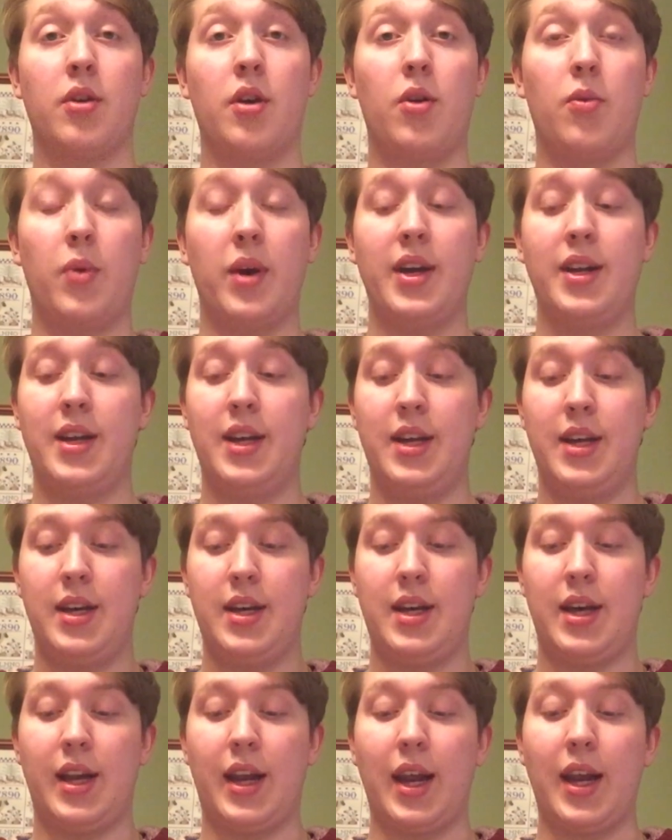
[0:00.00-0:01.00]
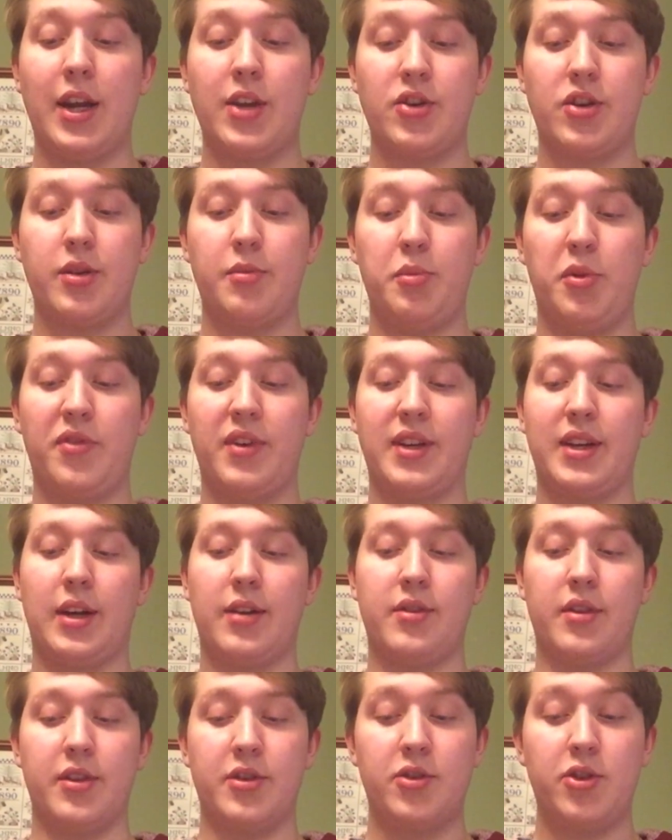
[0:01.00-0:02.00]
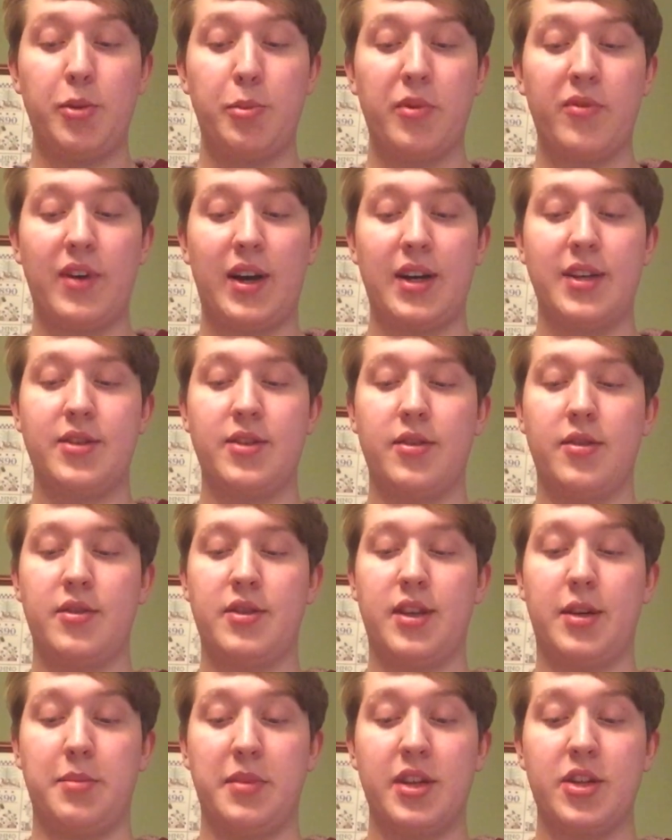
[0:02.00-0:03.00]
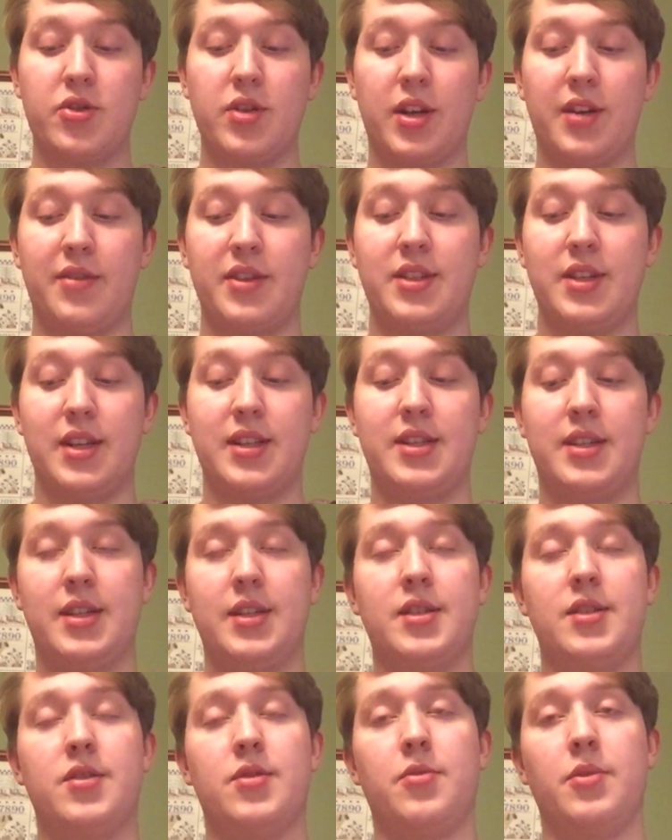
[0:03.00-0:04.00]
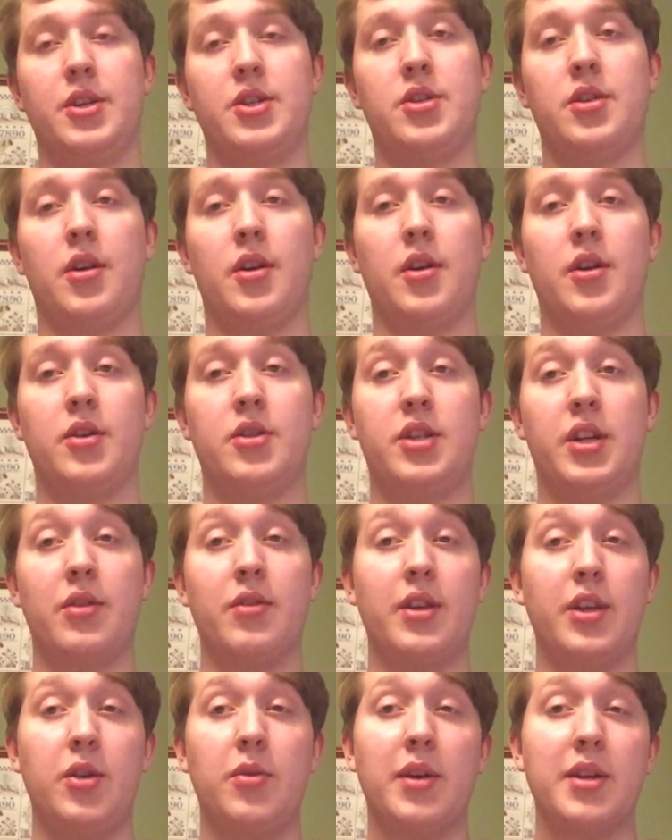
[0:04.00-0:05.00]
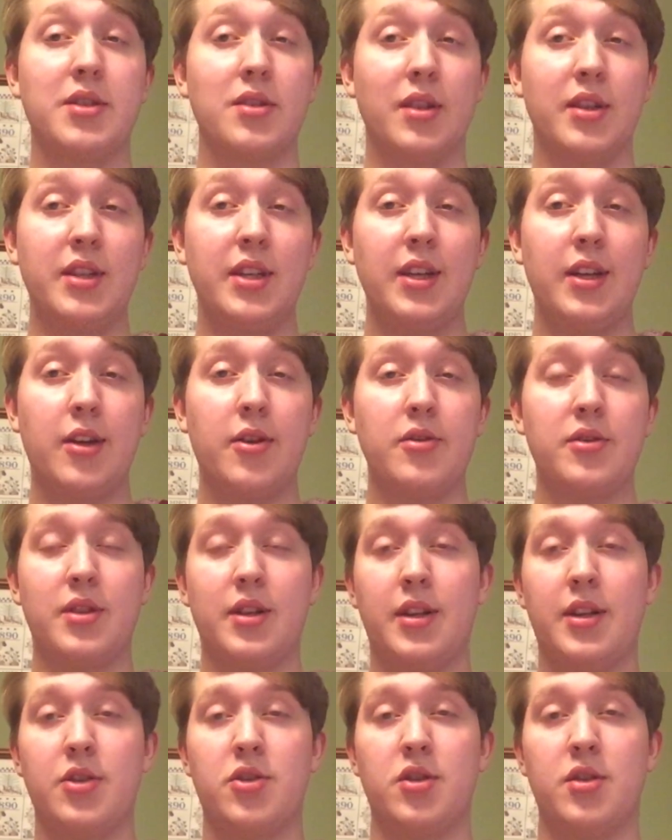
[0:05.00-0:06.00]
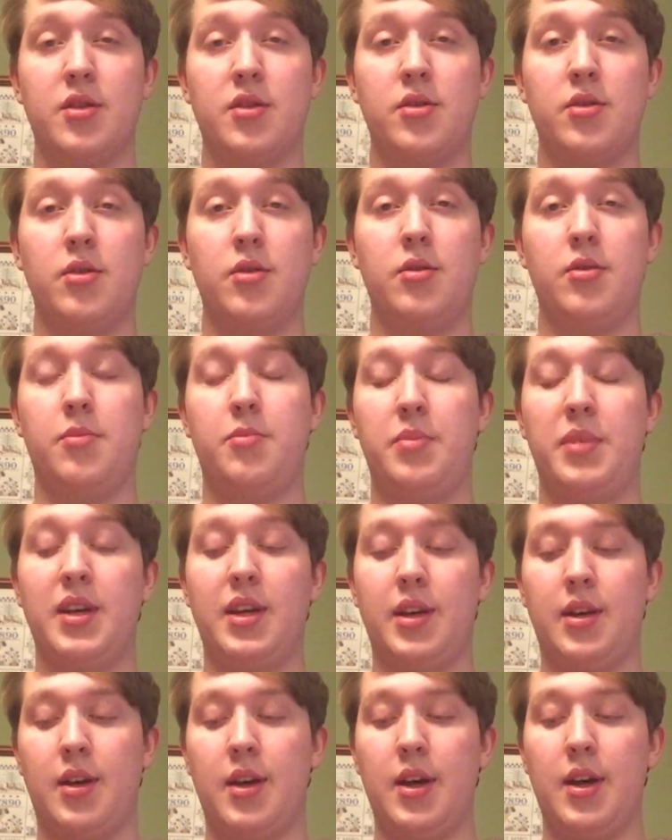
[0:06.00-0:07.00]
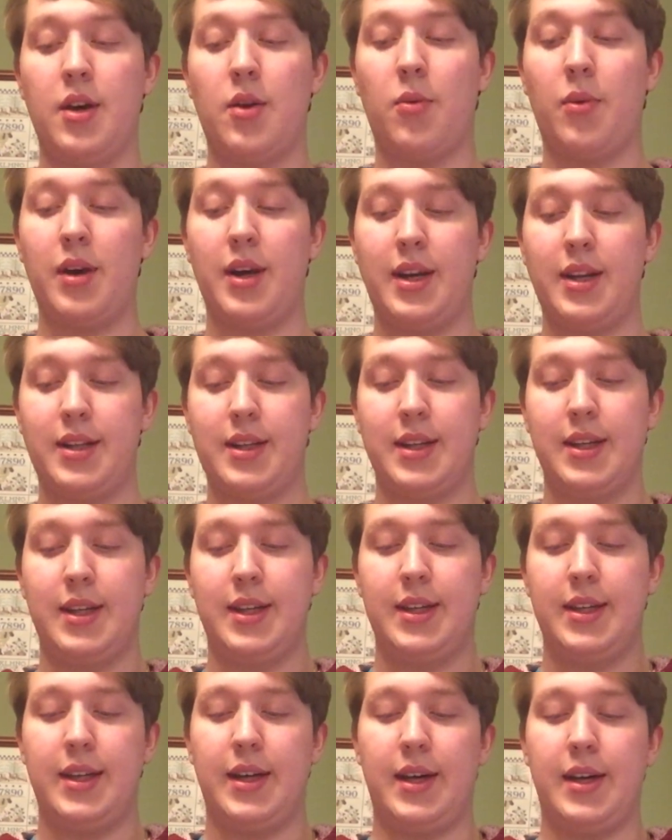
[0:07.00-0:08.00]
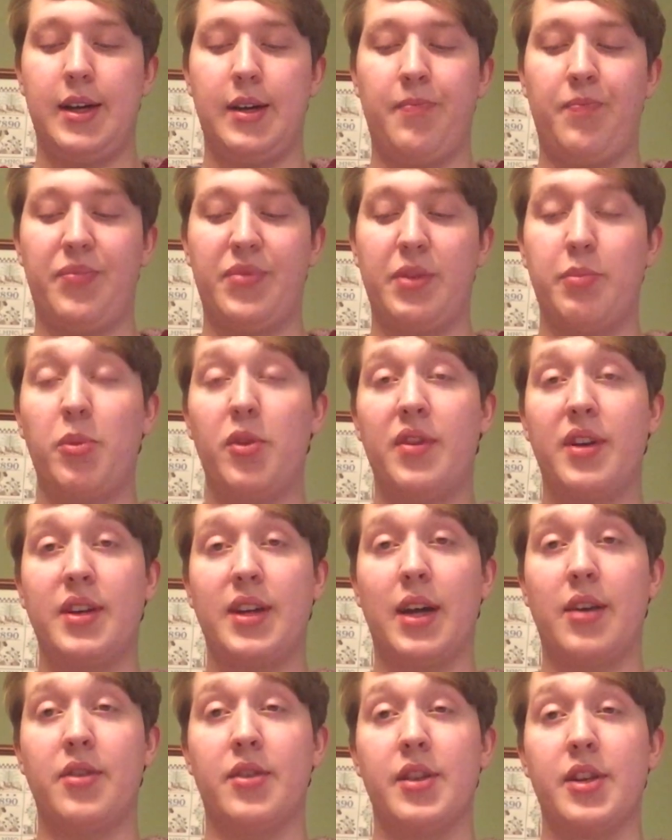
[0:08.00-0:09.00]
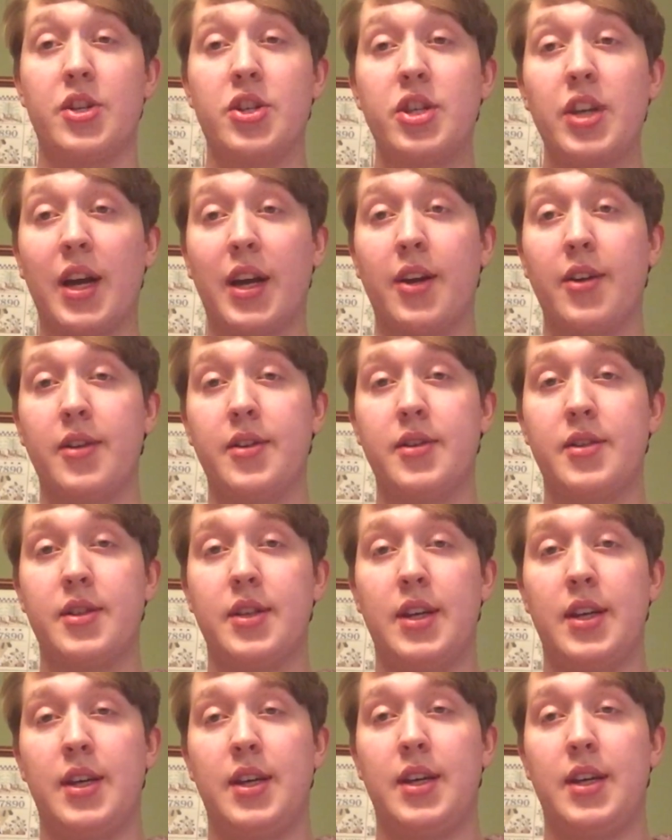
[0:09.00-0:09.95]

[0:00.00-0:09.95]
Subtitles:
are all white and Asian, moving down to the supervisors, administrative assistants, which are generally US Latinos in addition to being white, moving down to the checkers,